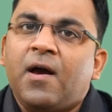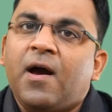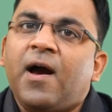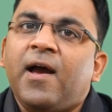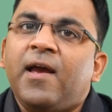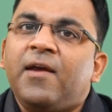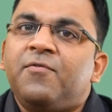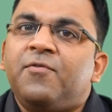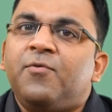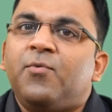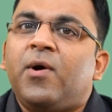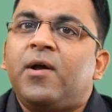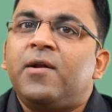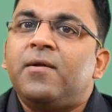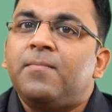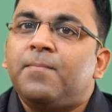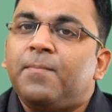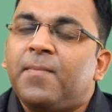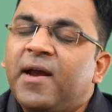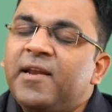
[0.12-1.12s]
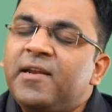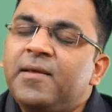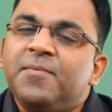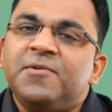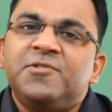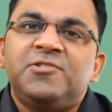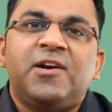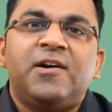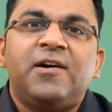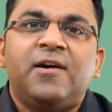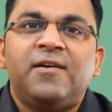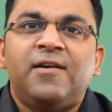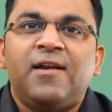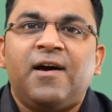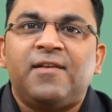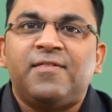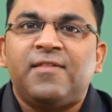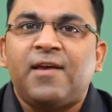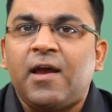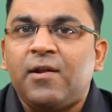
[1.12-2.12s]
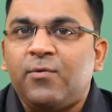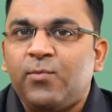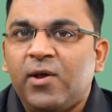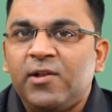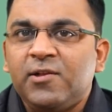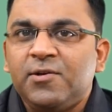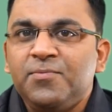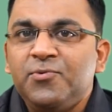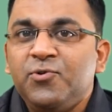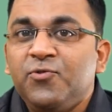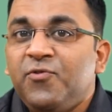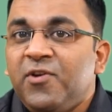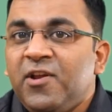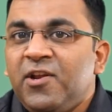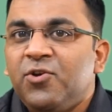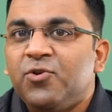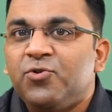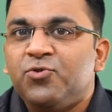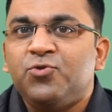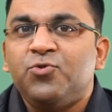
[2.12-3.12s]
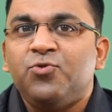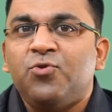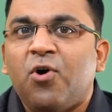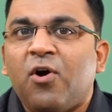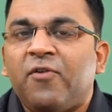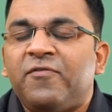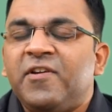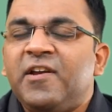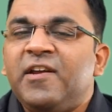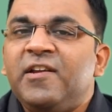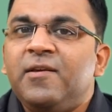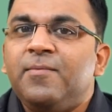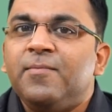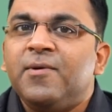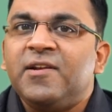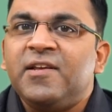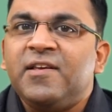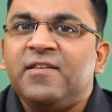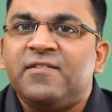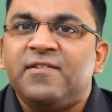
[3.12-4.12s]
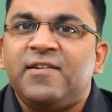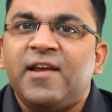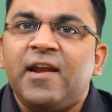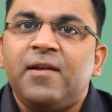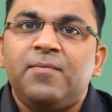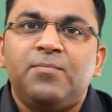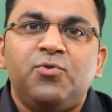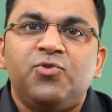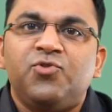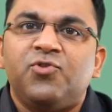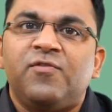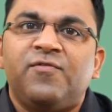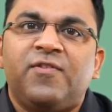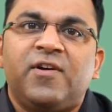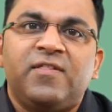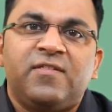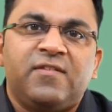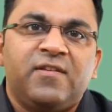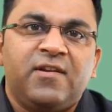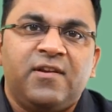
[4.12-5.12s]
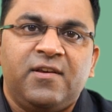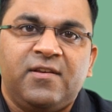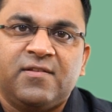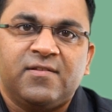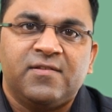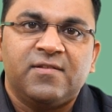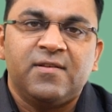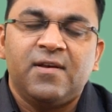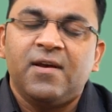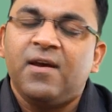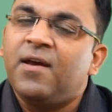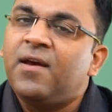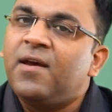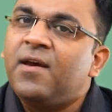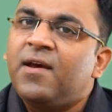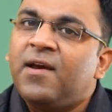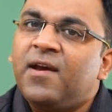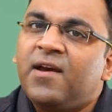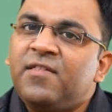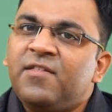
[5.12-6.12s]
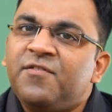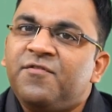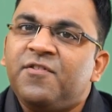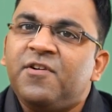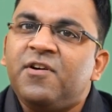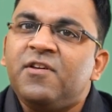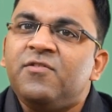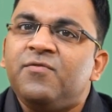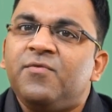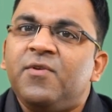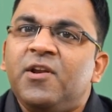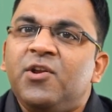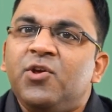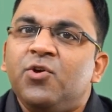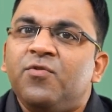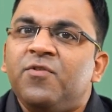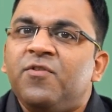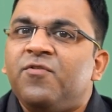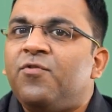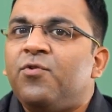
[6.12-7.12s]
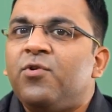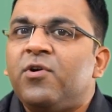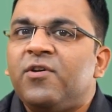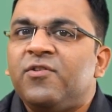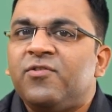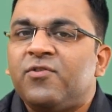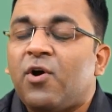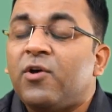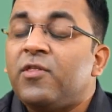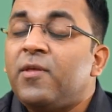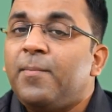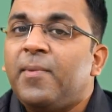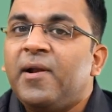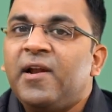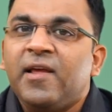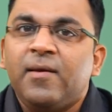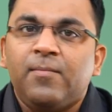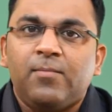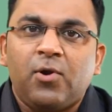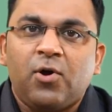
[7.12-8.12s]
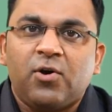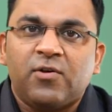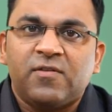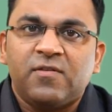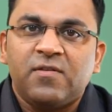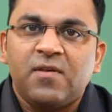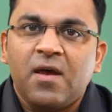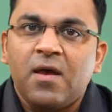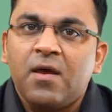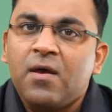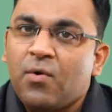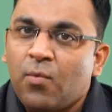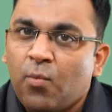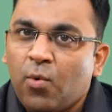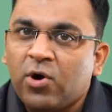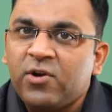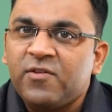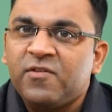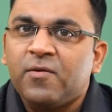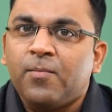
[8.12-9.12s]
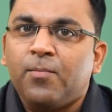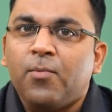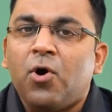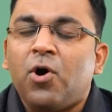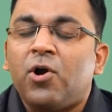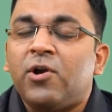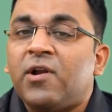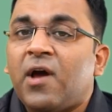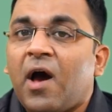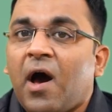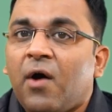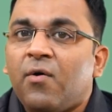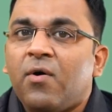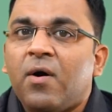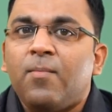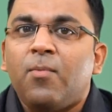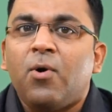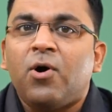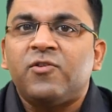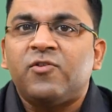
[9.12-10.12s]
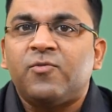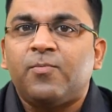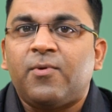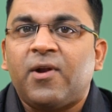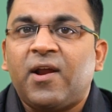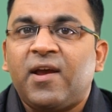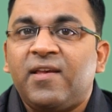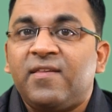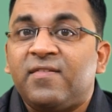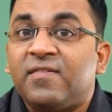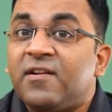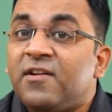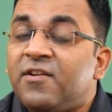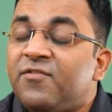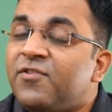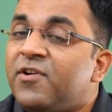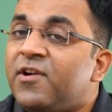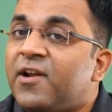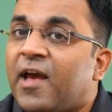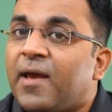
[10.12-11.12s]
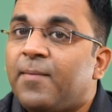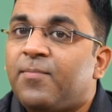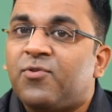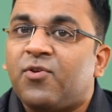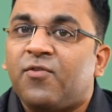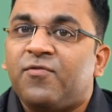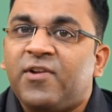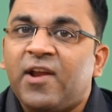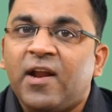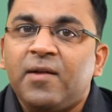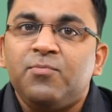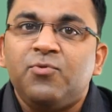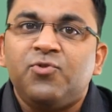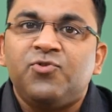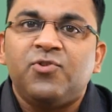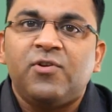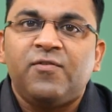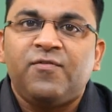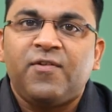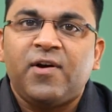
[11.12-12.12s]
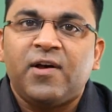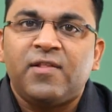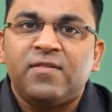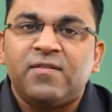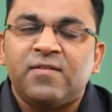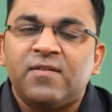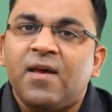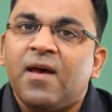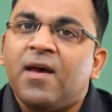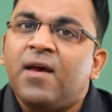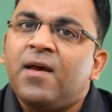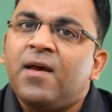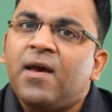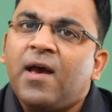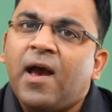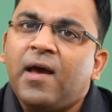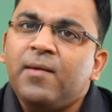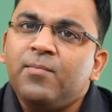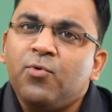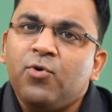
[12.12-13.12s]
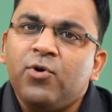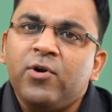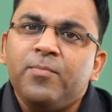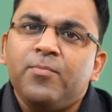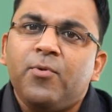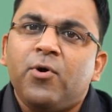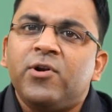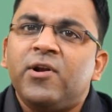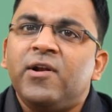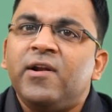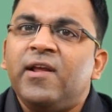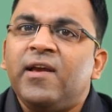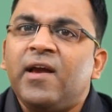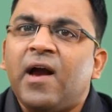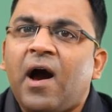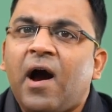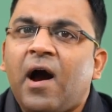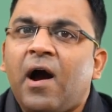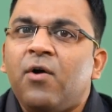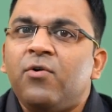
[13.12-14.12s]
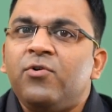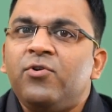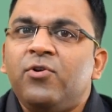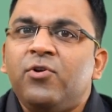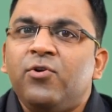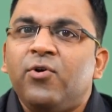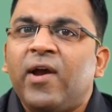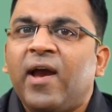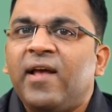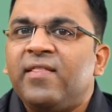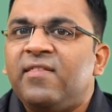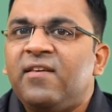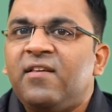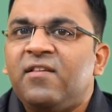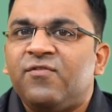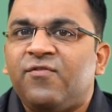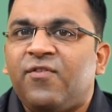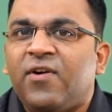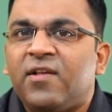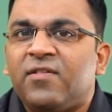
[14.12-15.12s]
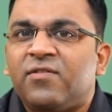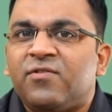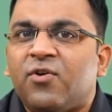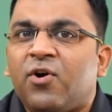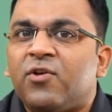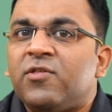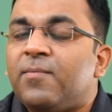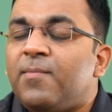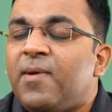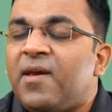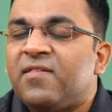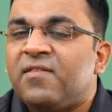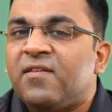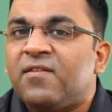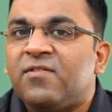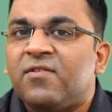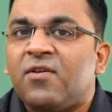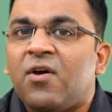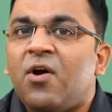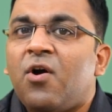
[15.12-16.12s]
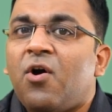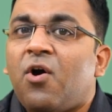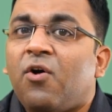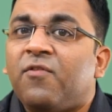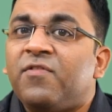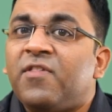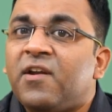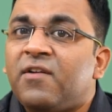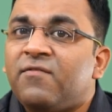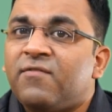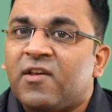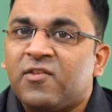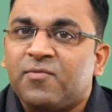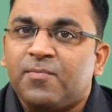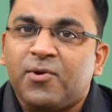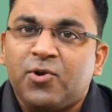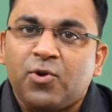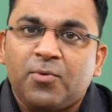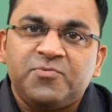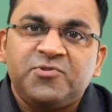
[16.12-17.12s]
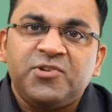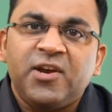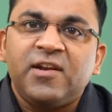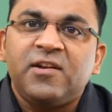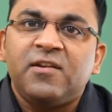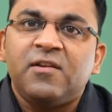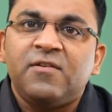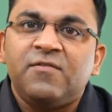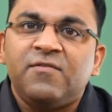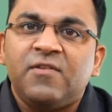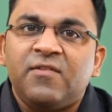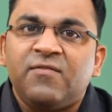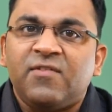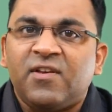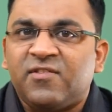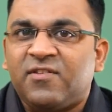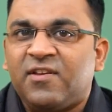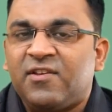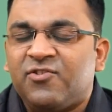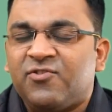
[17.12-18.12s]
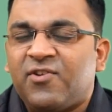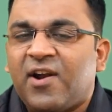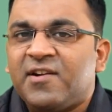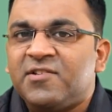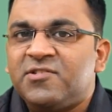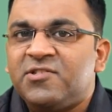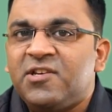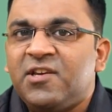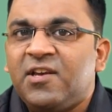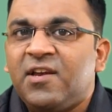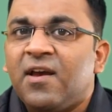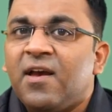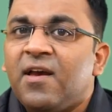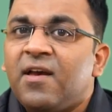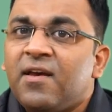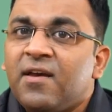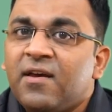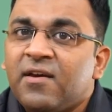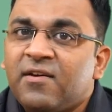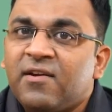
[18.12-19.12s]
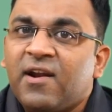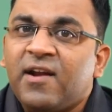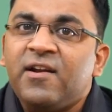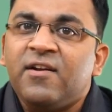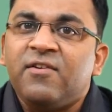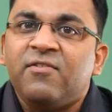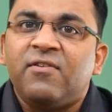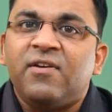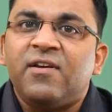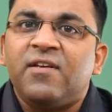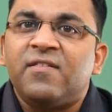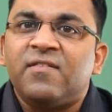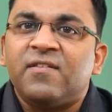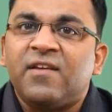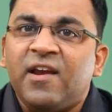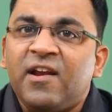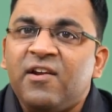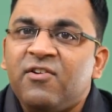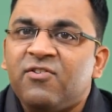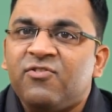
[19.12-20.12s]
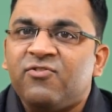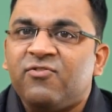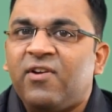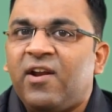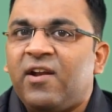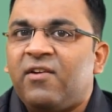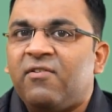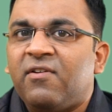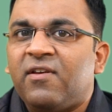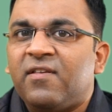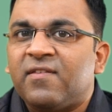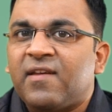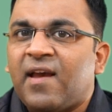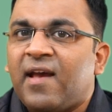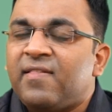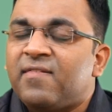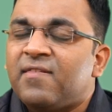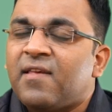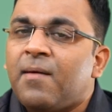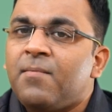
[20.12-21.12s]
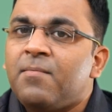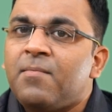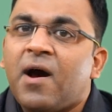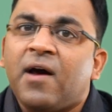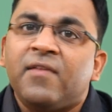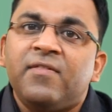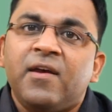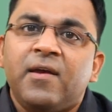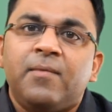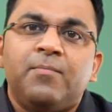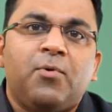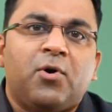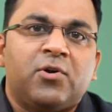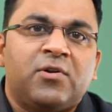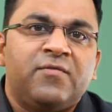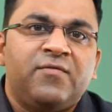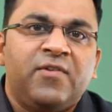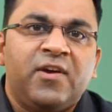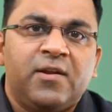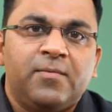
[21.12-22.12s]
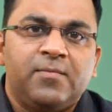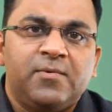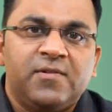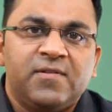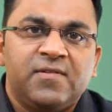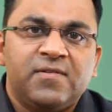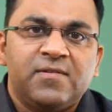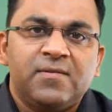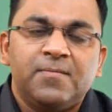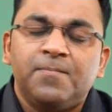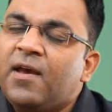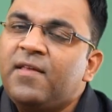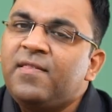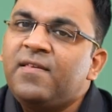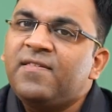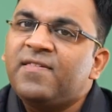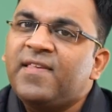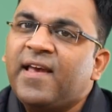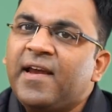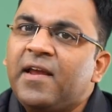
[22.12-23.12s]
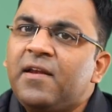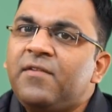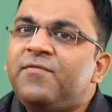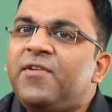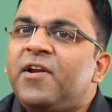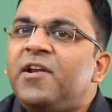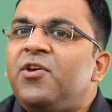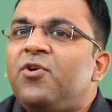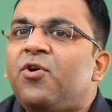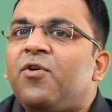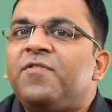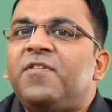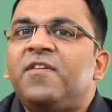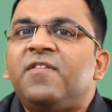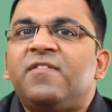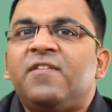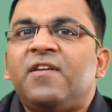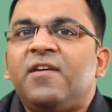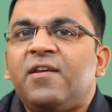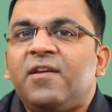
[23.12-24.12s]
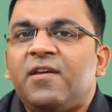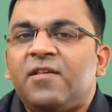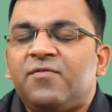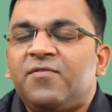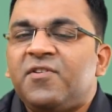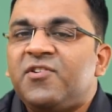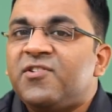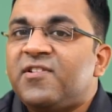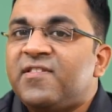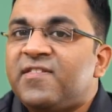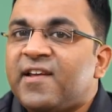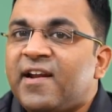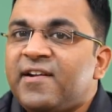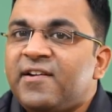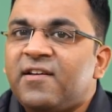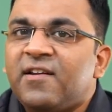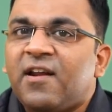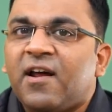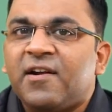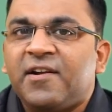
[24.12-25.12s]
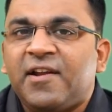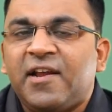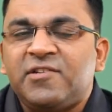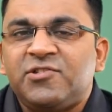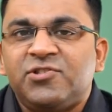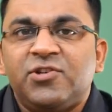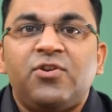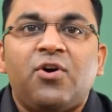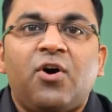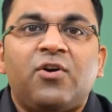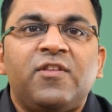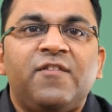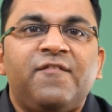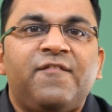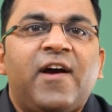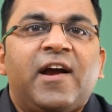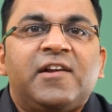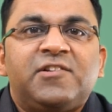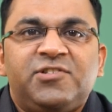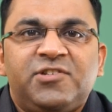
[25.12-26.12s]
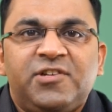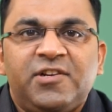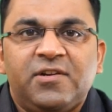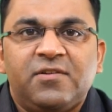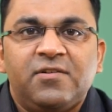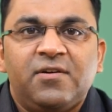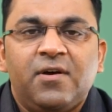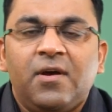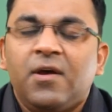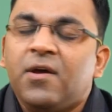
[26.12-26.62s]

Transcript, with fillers: Hi everyone, my name is Shankar Nath and welcome to video 2 of ET Money's Debt Mutual Fund series. In the first video, we focused on the building blocks. What is a bond, how are bonds priced, the different types of debt mutual funds, and more importantly, how to look at these funds on the basis of their investment objective, investing strategy, credit risk, interest rate risk, and some other important variables. In the second video of this series, we shall center our attention on the fact sheet.